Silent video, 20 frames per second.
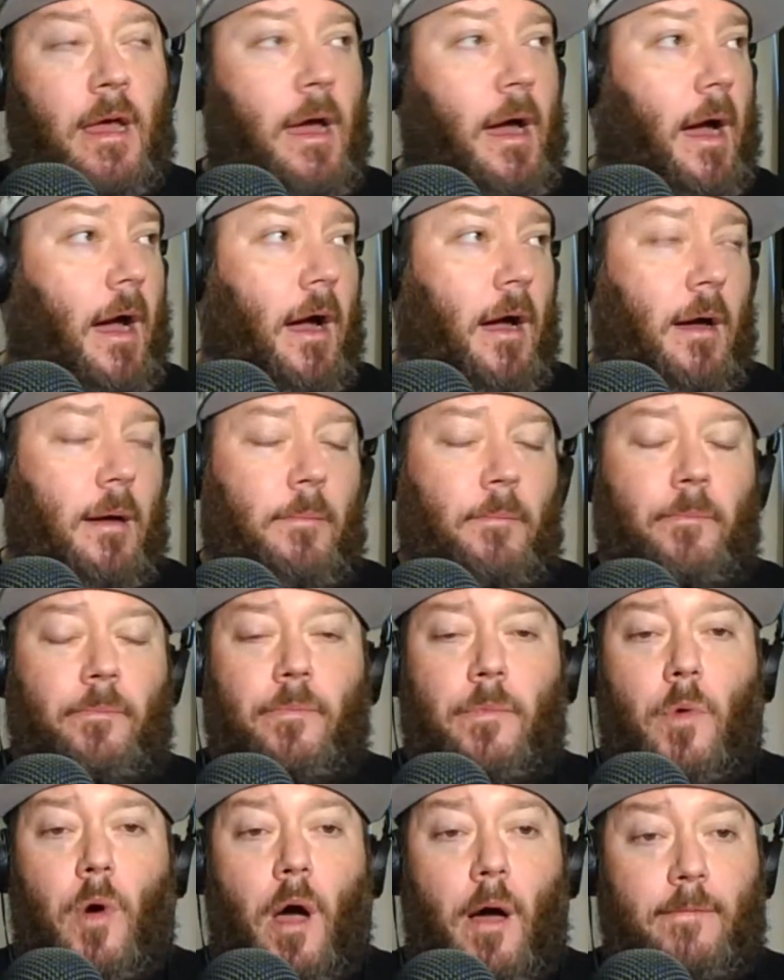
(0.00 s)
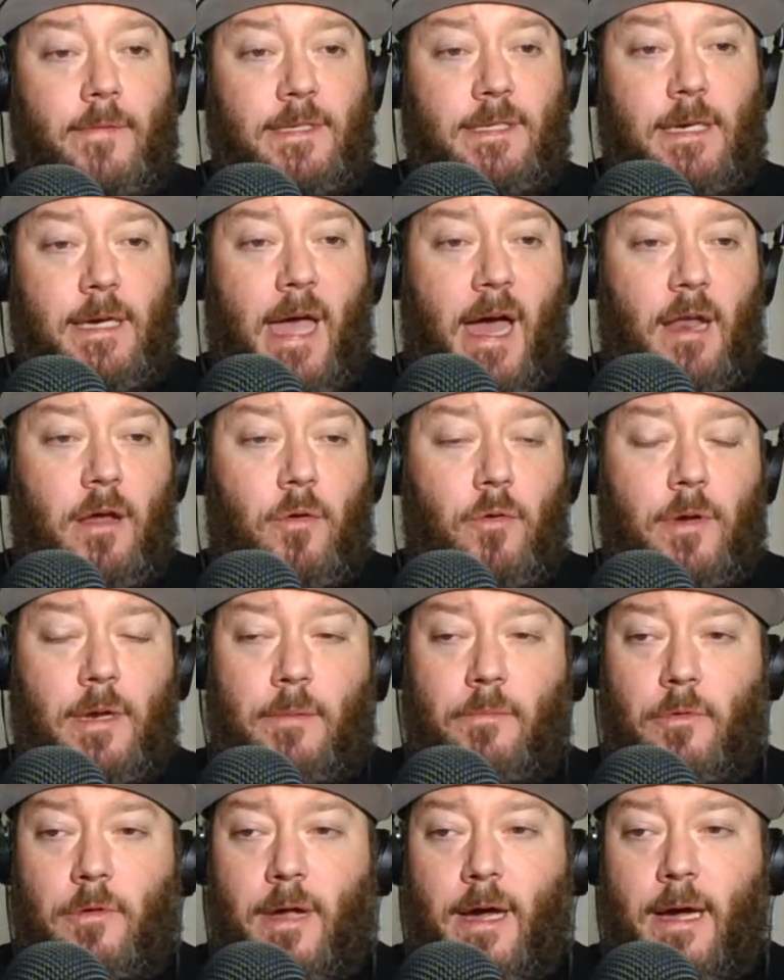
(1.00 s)
Obviously, category
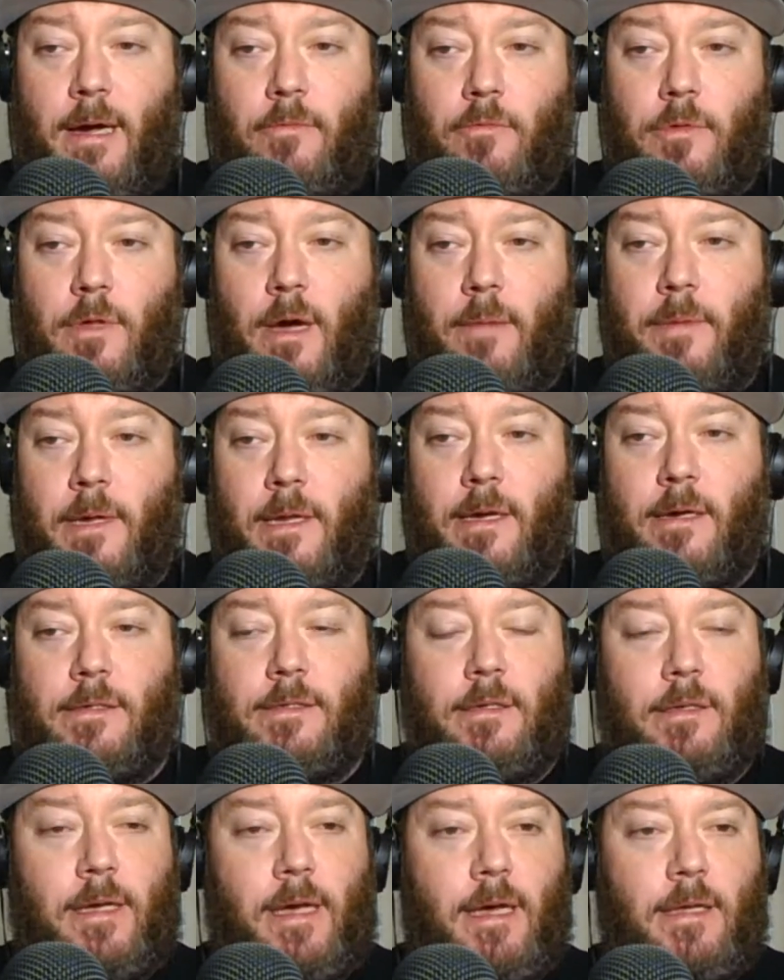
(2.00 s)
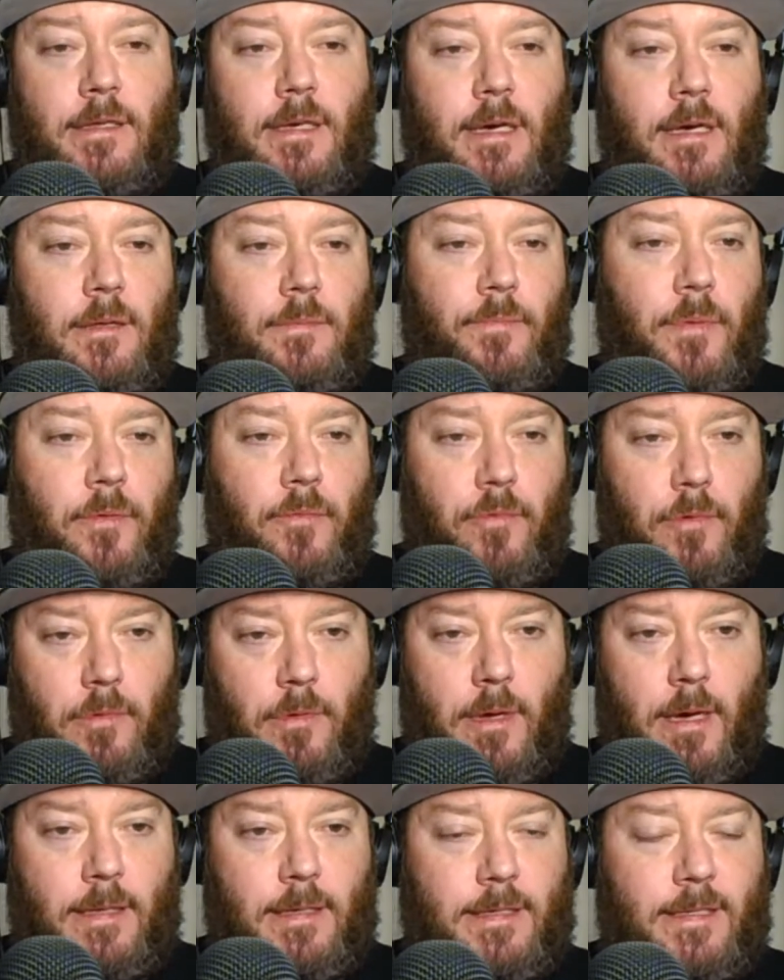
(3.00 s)
number 9 will not be announced till the 18th, but
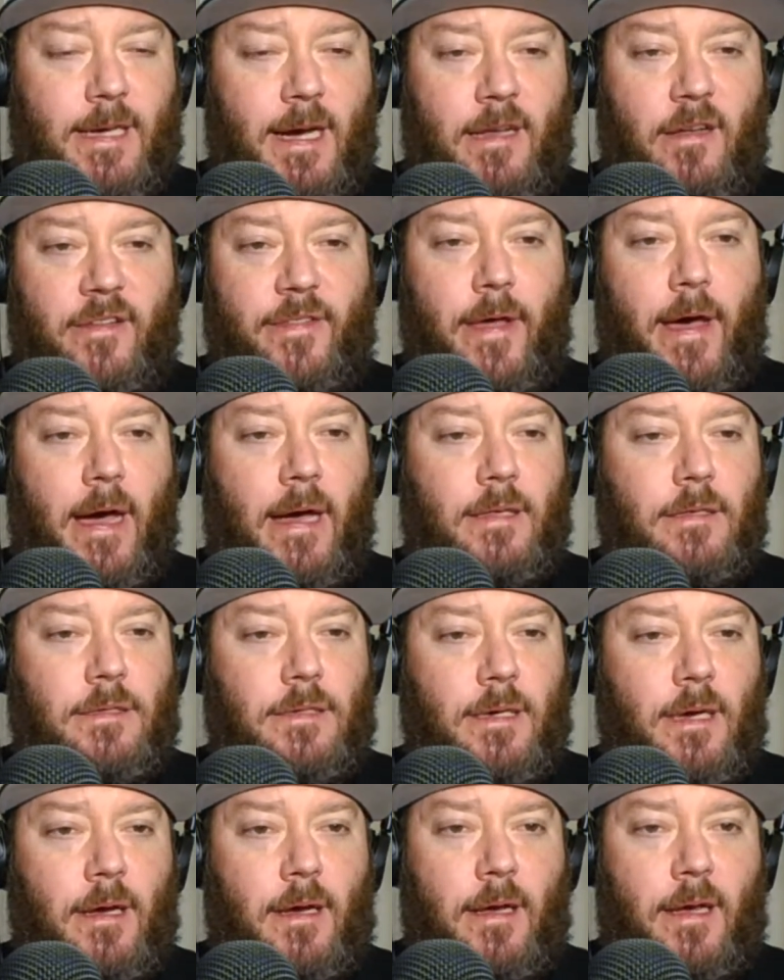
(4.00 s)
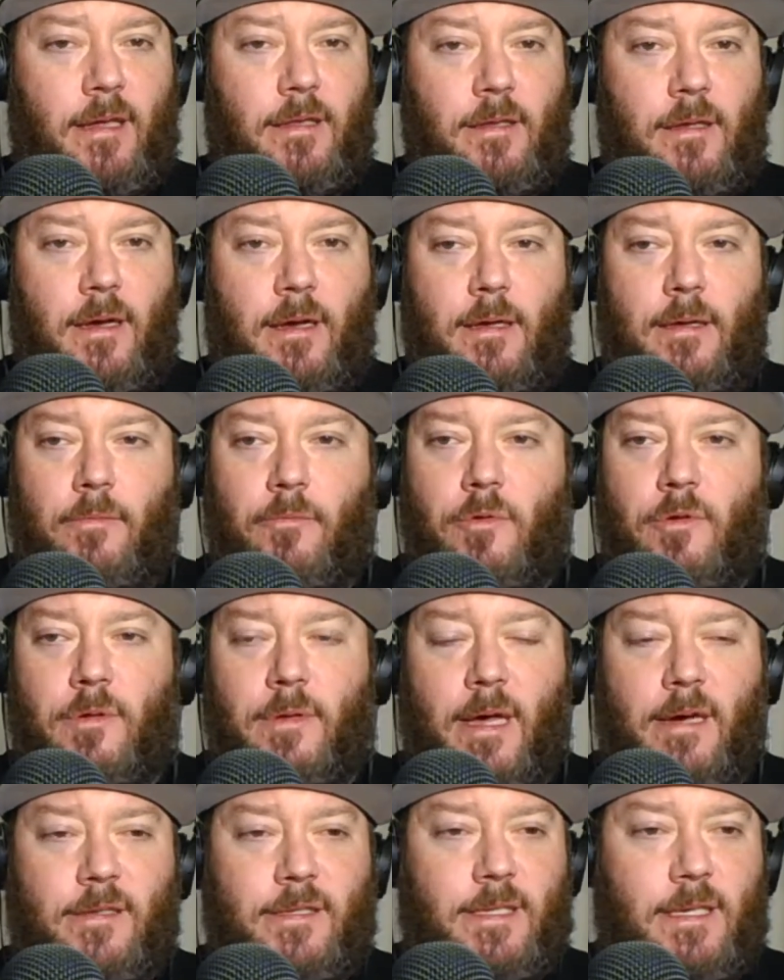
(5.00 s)
we'll decide on that and we'll
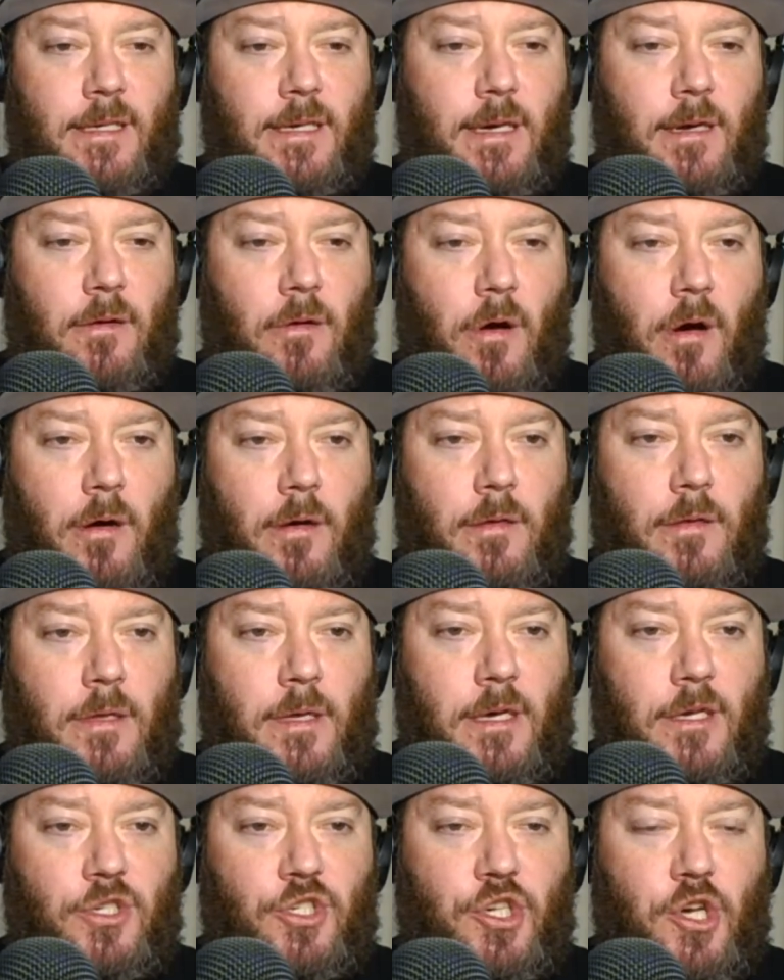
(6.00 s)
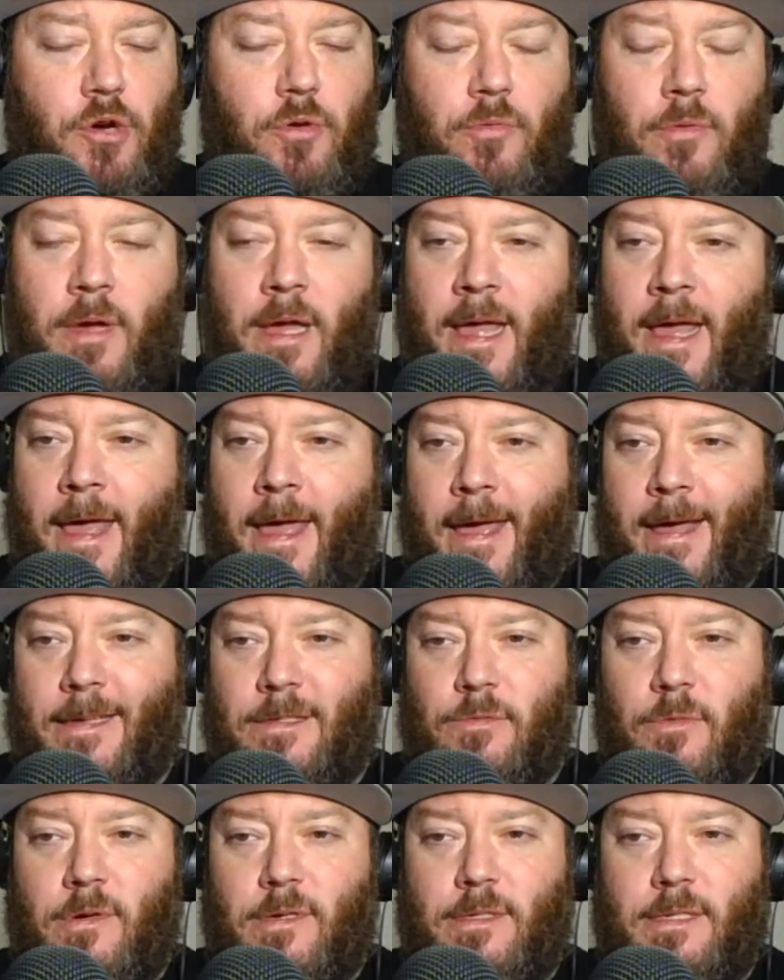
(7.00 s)
announce it here on the show,
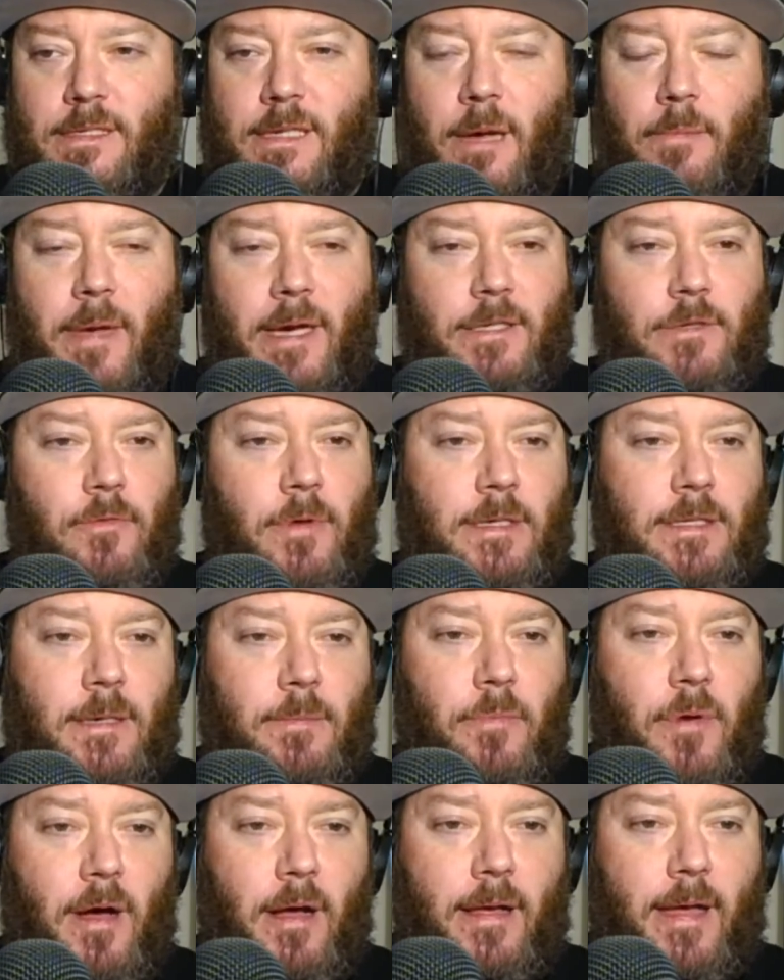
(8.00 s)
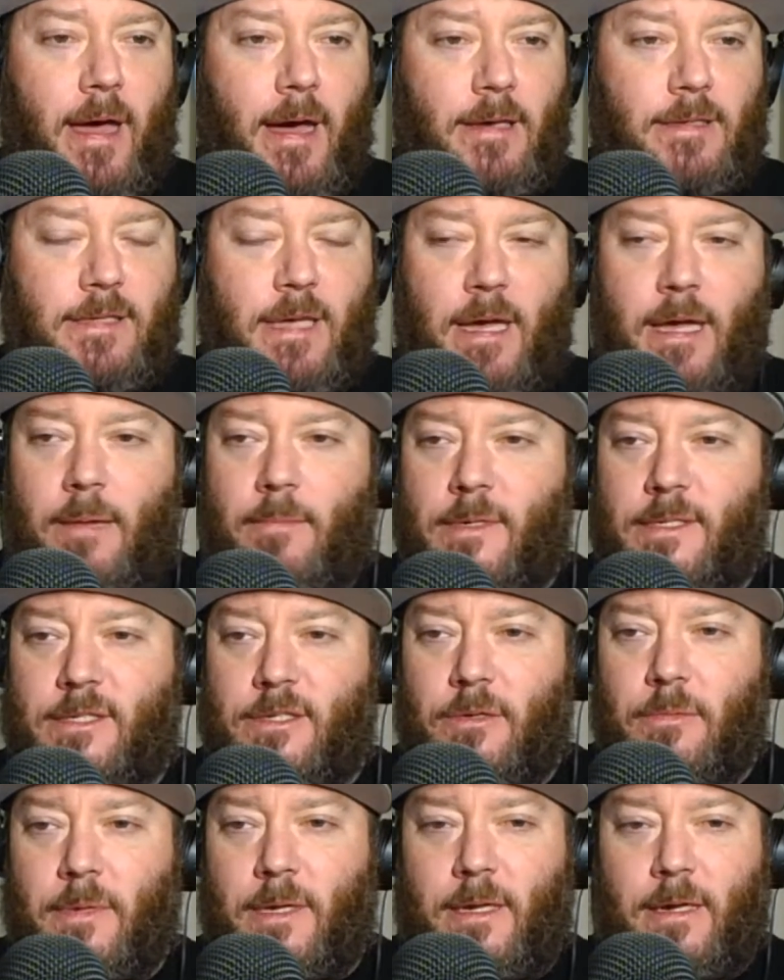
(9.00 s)
as well as Scumbags of Wrestling podcast, I am
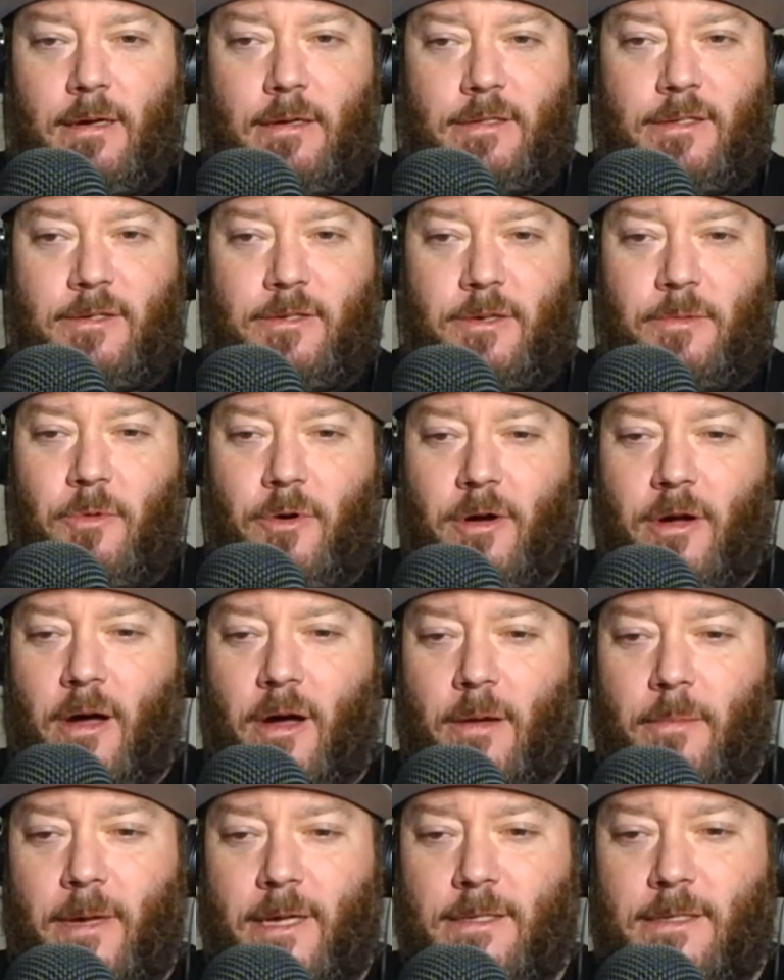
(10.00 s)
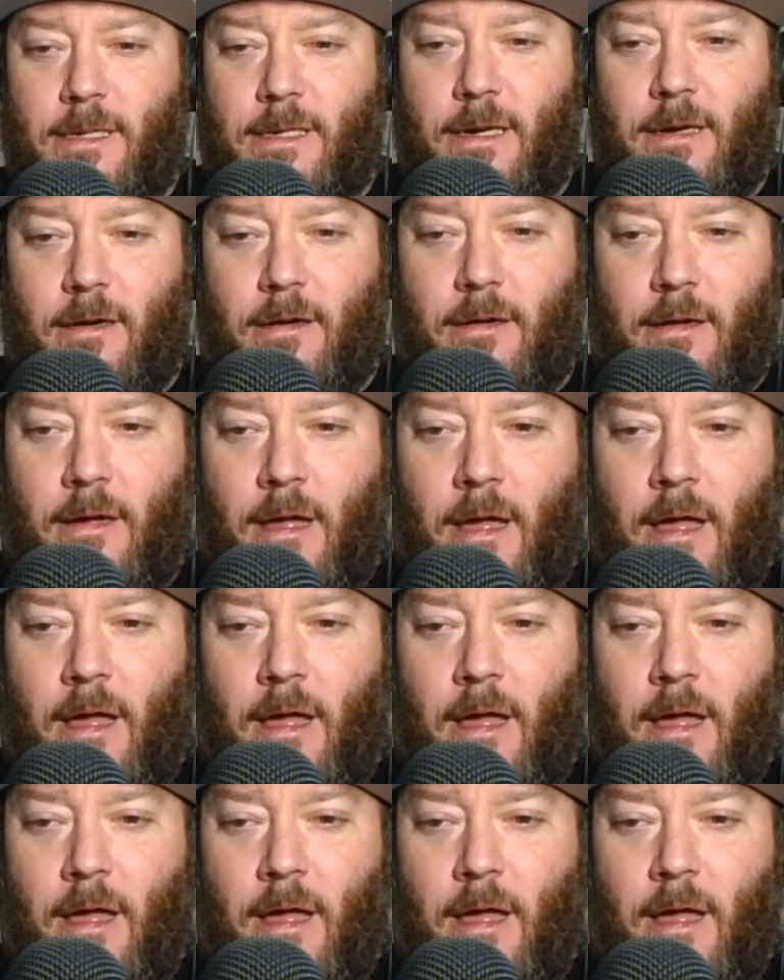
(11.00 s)
assuming here. So 2 more comments here.